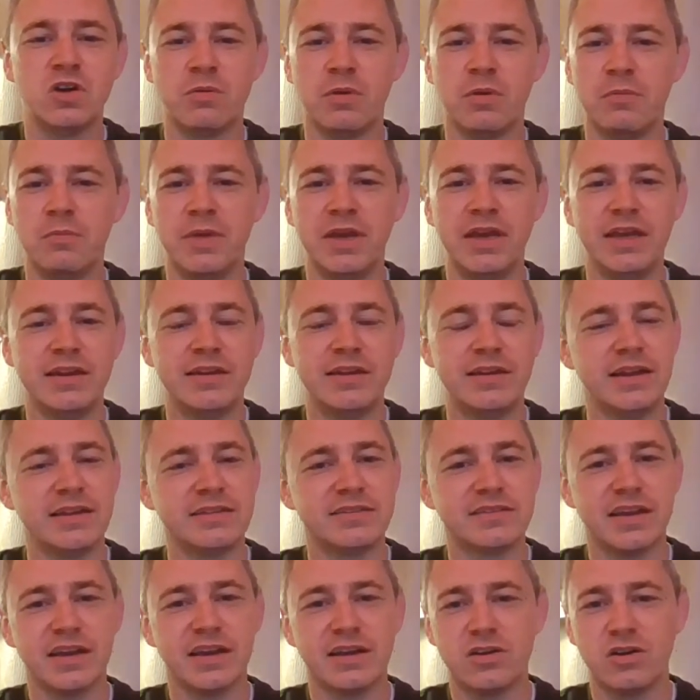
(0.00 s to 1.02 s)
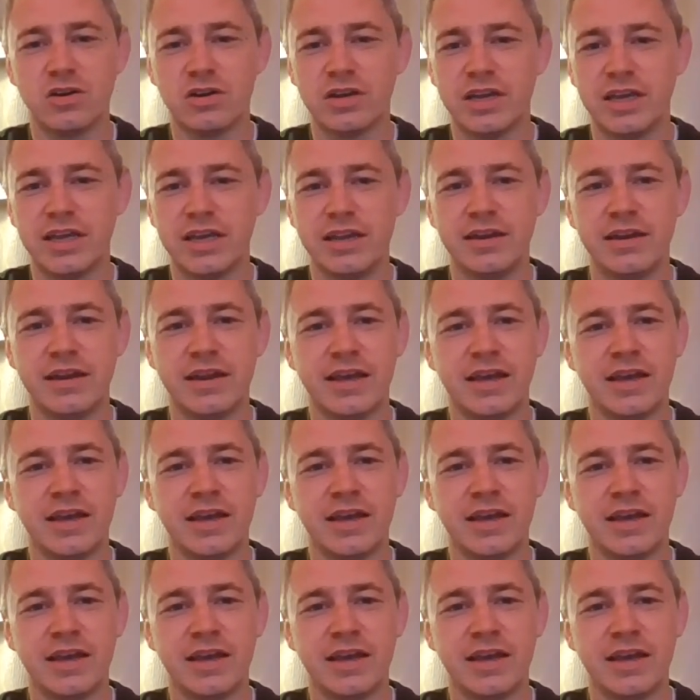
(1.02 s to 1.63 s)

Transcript: and meet, let's get cooking.